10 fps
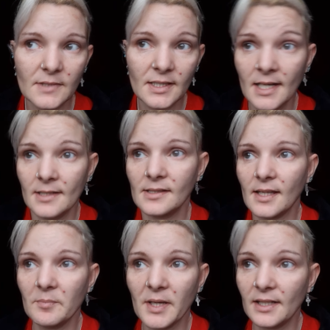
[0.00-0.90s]
Yeah, it's
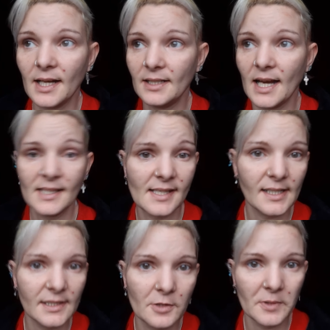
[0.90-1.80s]
like, I say
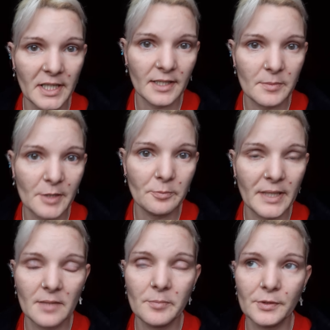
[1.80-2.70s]
I don't care about
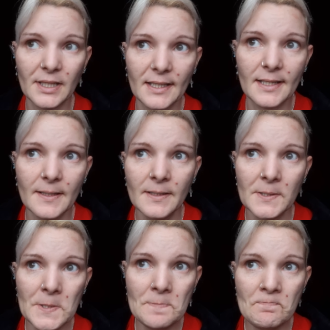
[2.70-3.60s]
me, but, like,
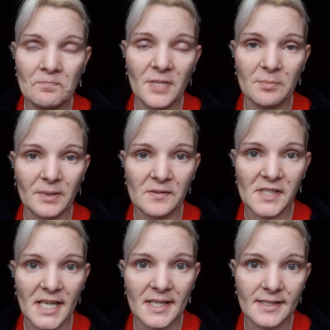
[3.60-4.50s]
people have
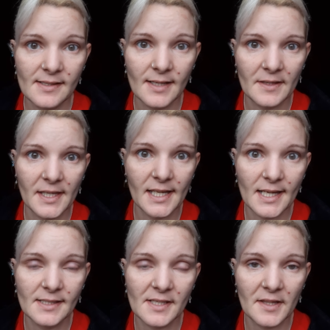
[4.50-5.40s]
said, at the
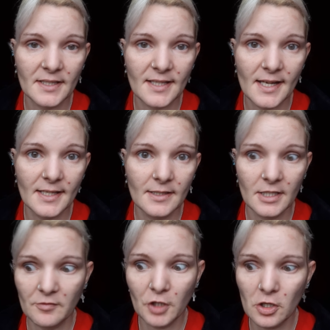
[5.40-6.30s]
end of the day,
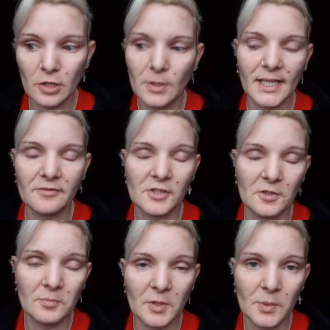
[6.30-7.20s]
you've got to look after
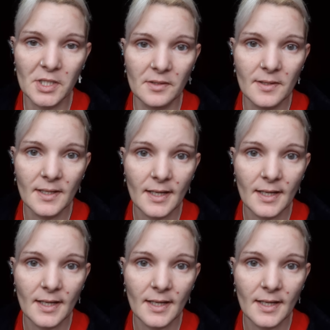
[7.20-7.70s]
number one.